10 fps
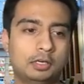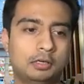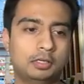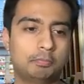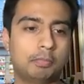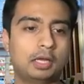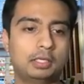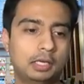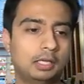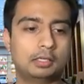it
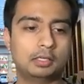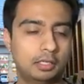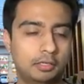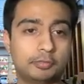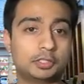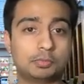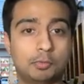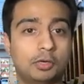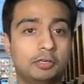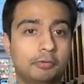might like give us
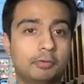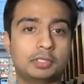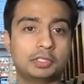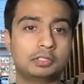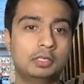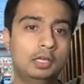more information